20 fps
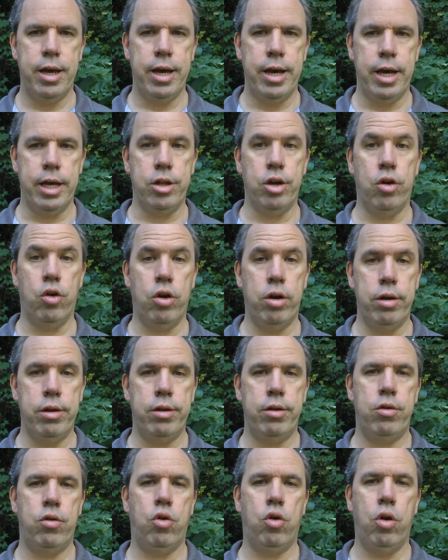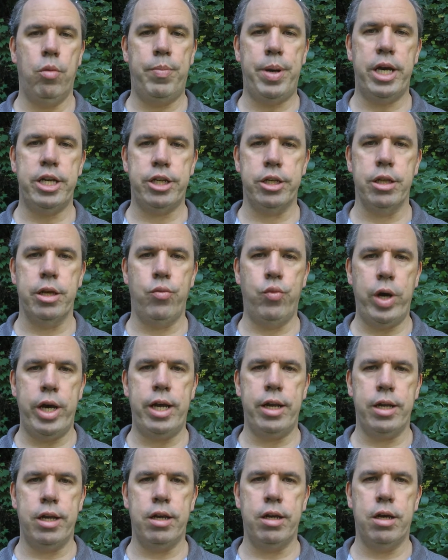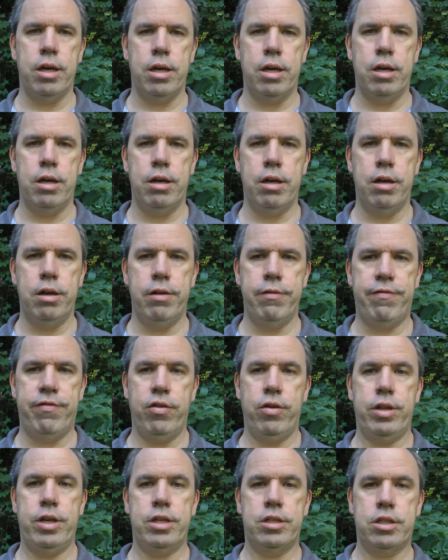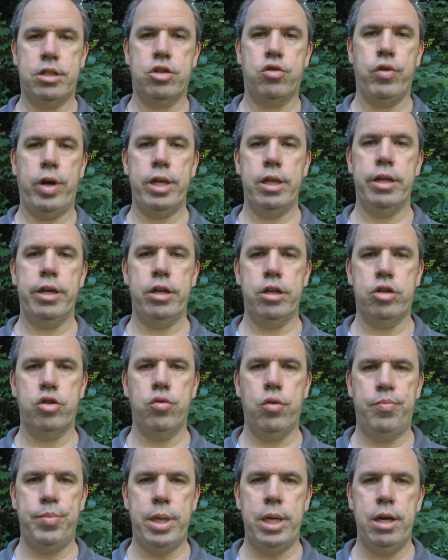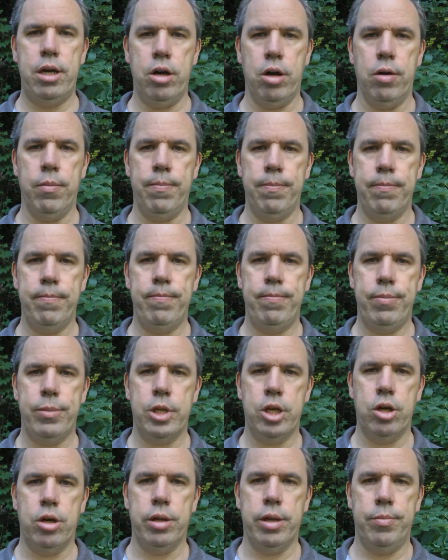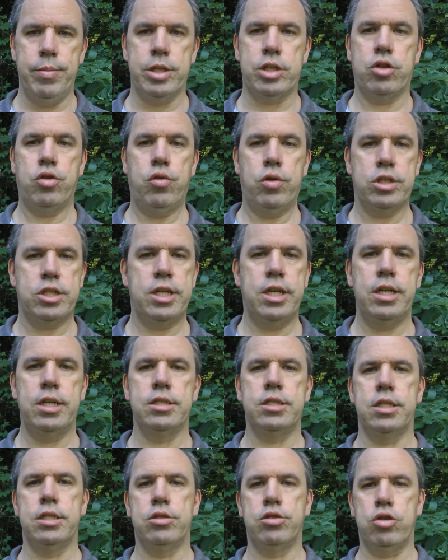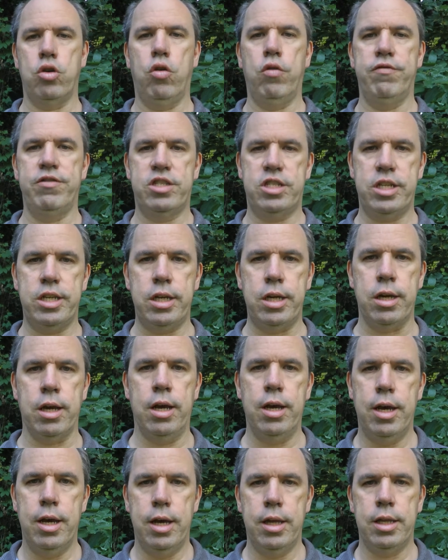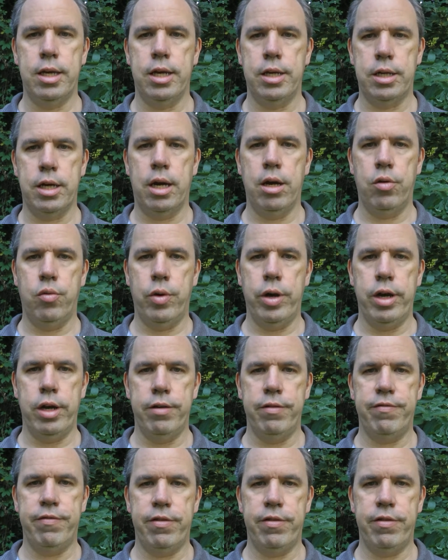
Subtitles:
And they're all patiently waiting for this great leader to appear. You know, that Mr. Ross says is overseeing the entire wave.